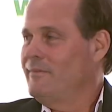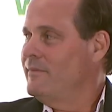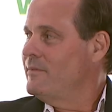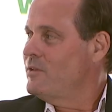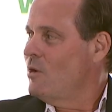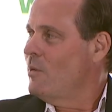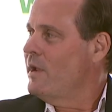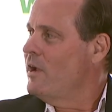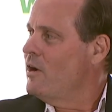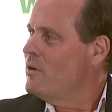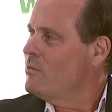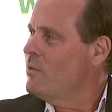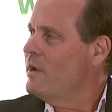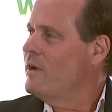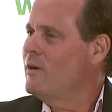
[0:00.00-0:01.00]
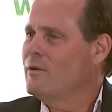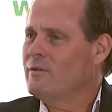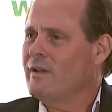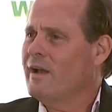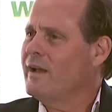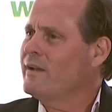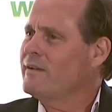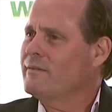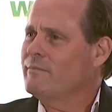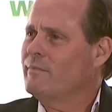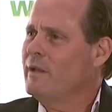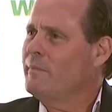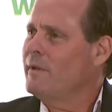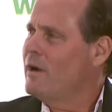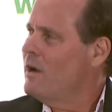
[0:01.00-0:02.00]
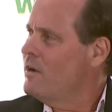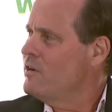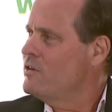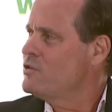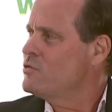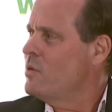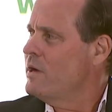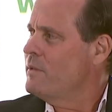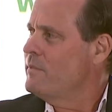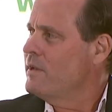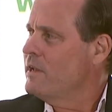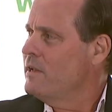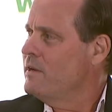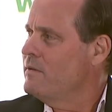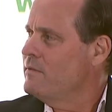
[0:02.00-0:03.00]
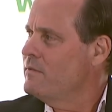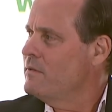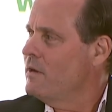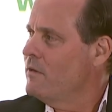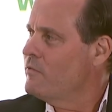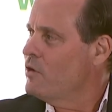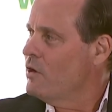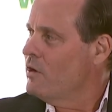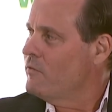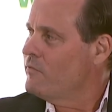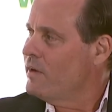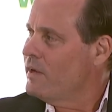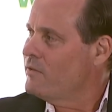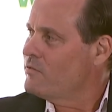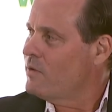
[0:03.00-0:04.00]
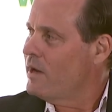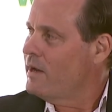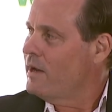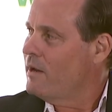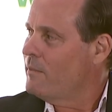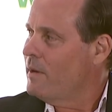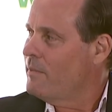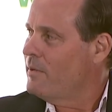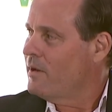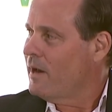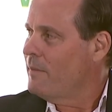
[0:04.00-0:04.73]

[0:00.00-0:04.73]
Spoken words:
we own like maybe 120 million of current face right now in my book.